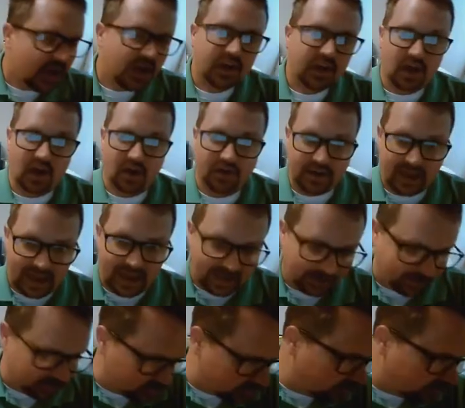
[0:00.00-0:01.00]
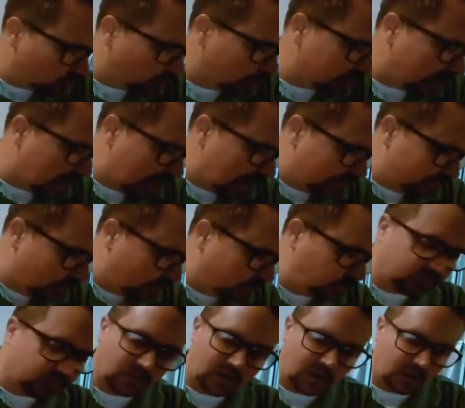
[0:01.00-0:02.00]
called antigens, which
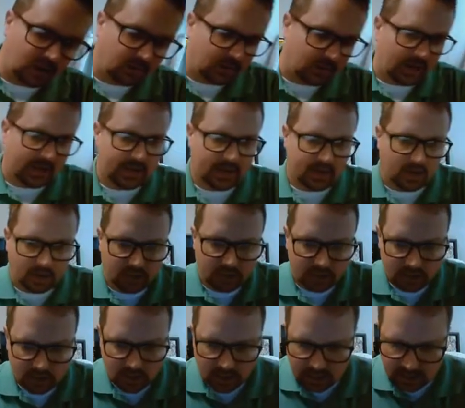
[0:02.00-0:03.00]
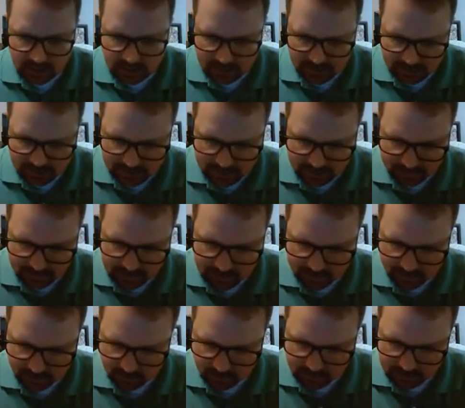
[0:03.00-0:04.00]
those right here, by
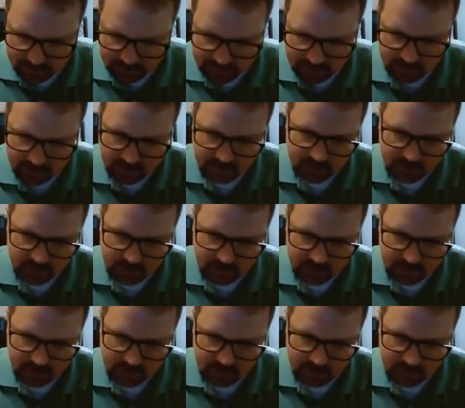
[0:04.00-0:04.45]
the way,